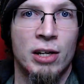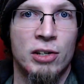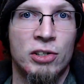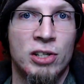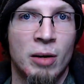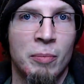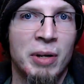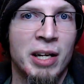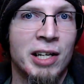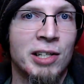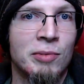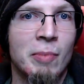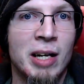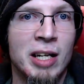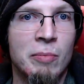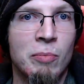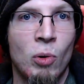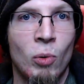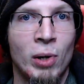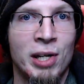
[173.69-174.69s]
Dumping as
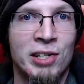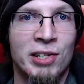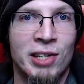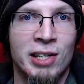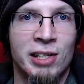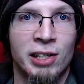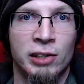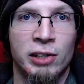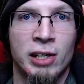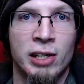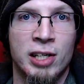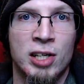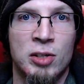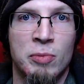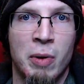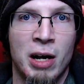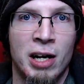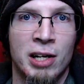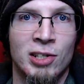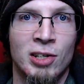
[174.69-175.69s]
many points into luck as
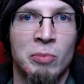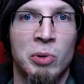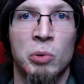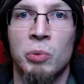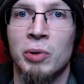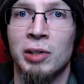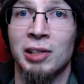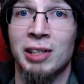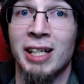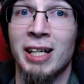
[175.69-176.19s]
possible will